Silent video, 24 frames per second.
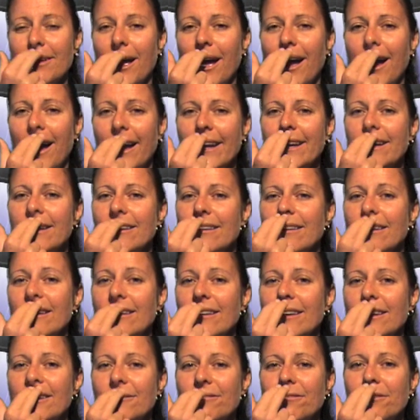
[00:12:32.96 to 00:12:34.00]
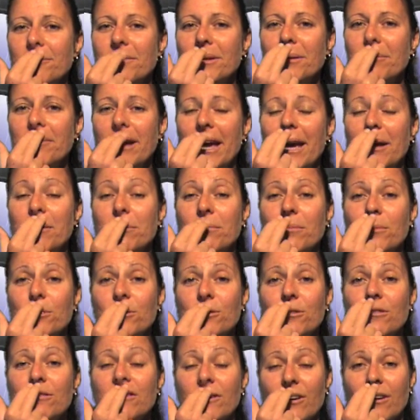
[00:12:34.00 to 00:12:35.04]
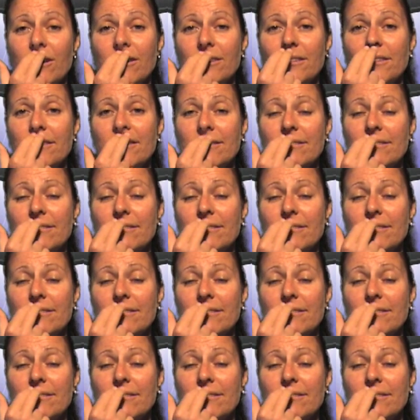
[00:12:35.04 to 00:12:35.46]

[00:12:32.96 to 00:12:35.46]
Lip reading: I can learn from them and move on.